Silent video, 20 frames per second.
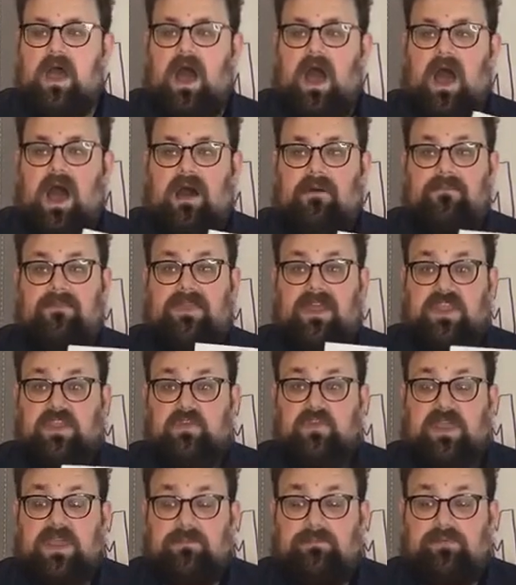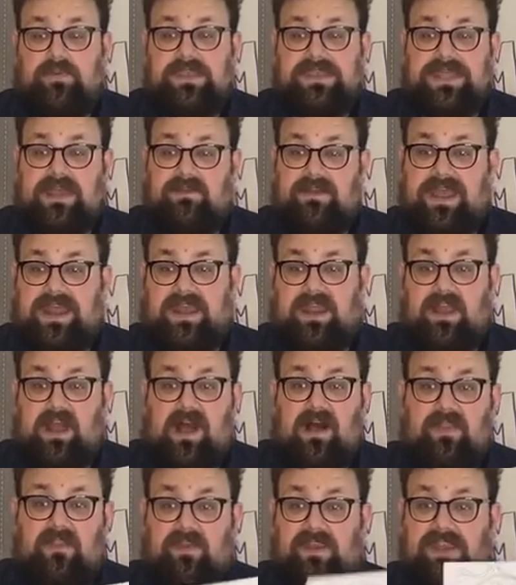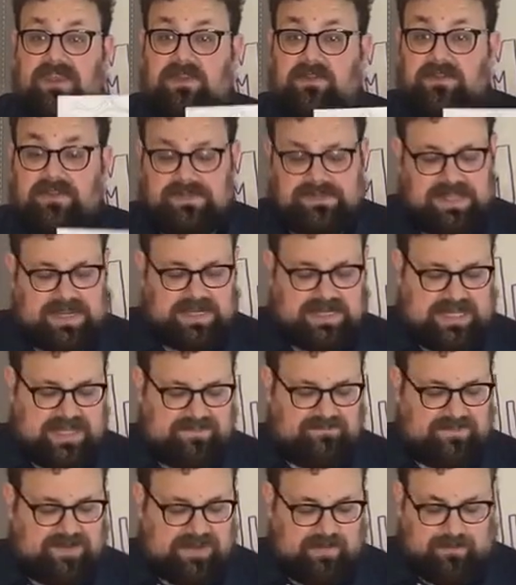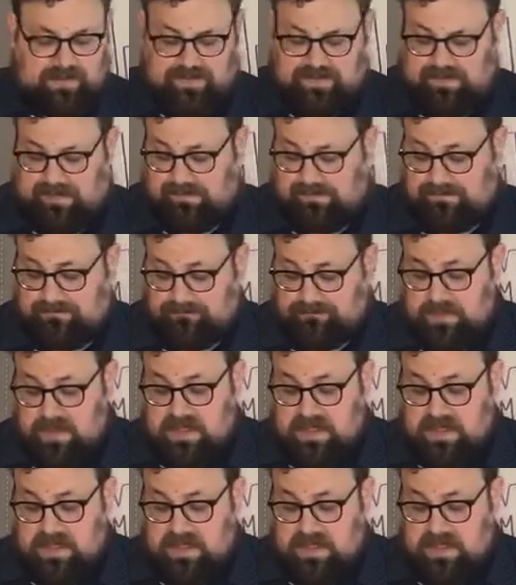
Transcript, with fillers: Um, that you can print out and color and do this activity with us.